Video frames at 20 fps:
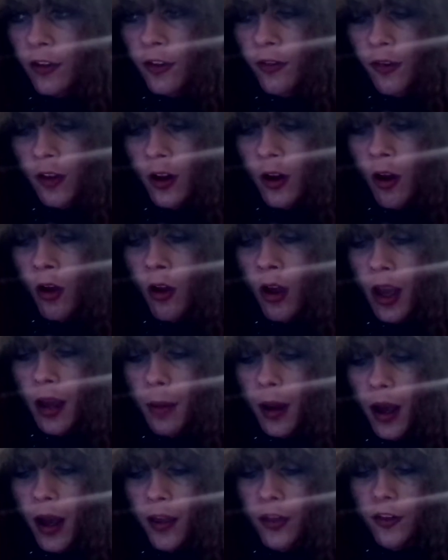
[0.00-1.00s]
of the null
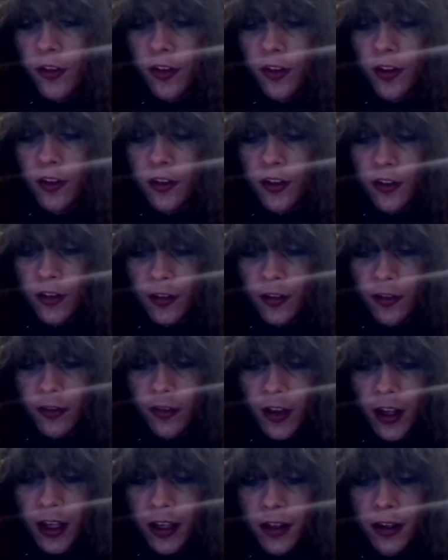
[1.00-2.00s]
hypothesis. Because if
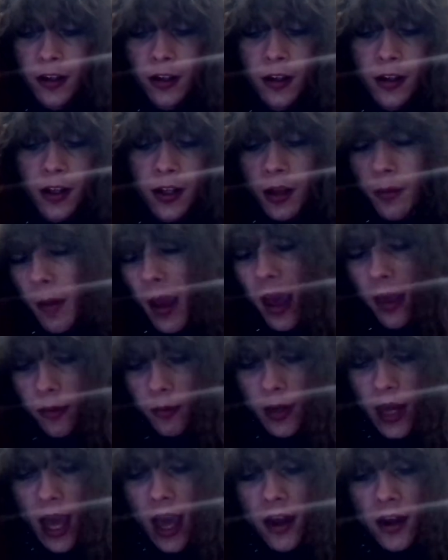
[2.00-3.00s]
like the math
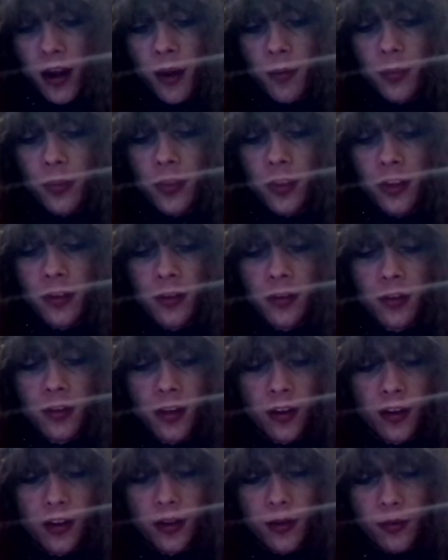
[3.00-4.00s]
would add up, that
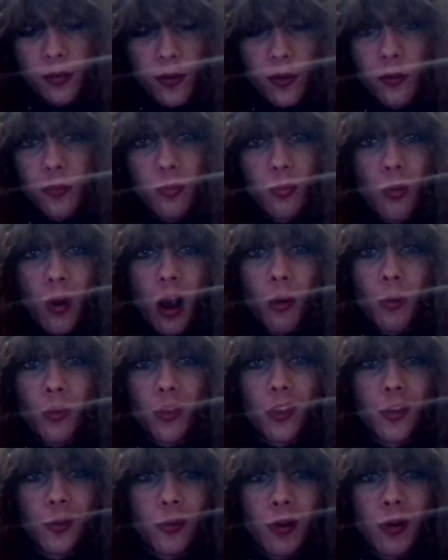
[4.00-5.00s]
it's well
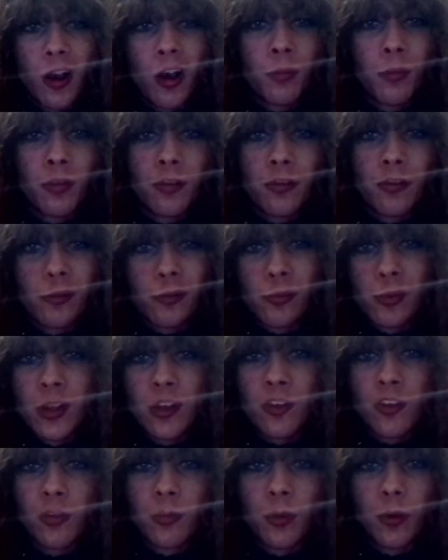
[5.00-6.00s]
within the realm of
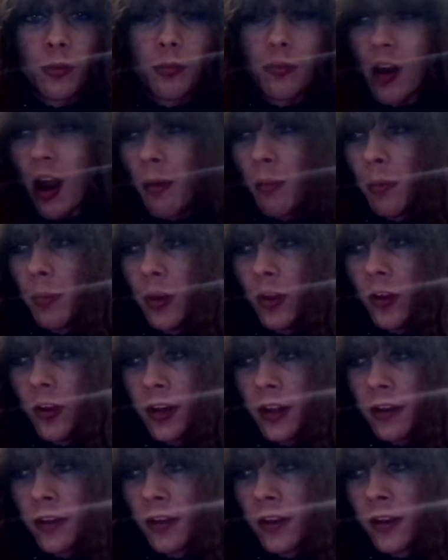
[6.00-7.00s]
reasonable
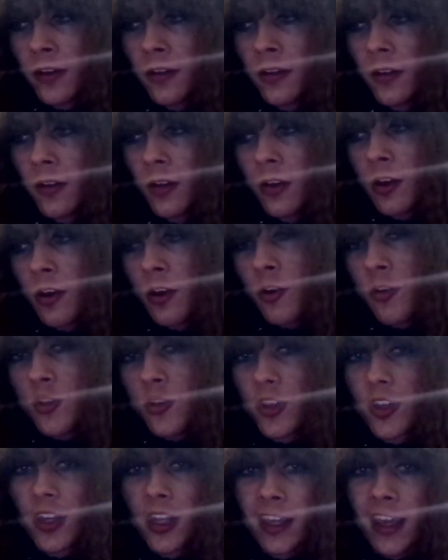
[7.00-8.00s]
probability that she
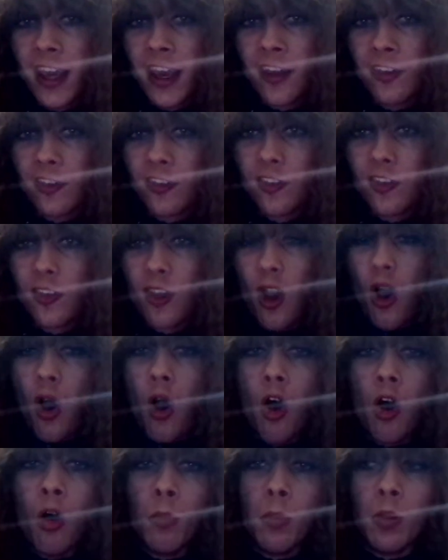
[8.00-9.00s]
could have guessed
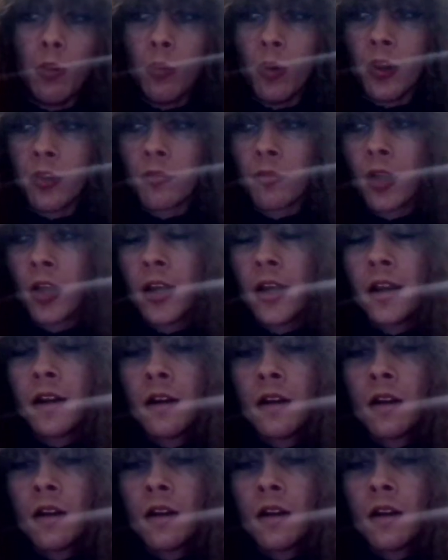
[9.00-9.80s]
all but one right.